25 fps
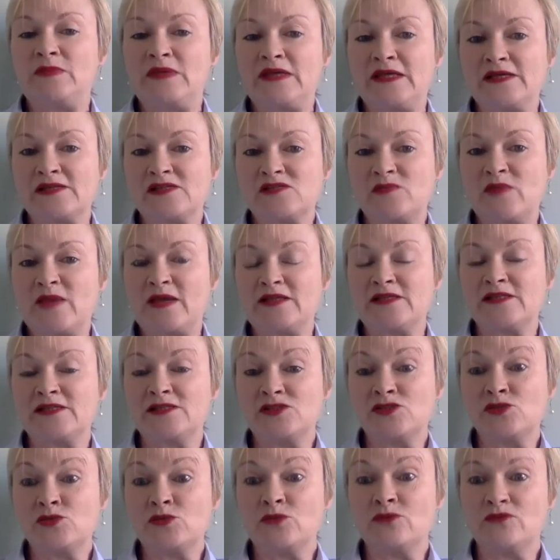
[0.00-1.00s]
be
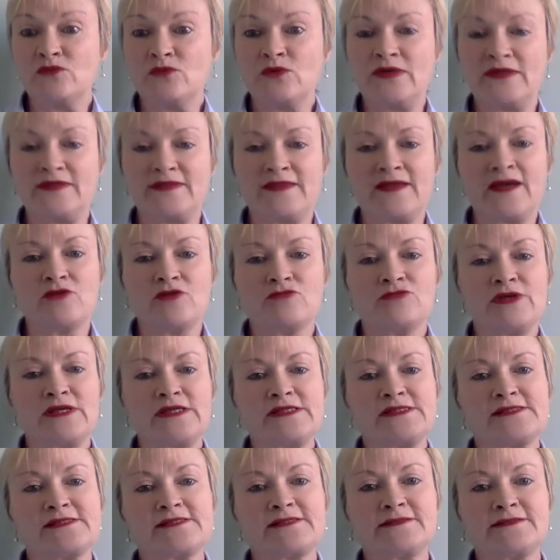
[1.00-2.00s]
expected to avoid that
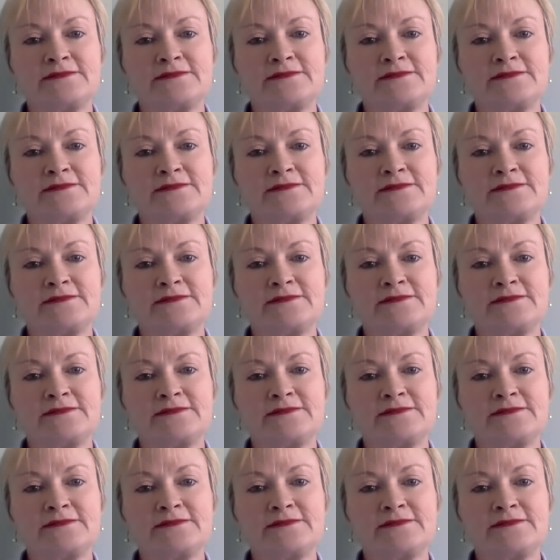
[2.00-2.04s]
risk.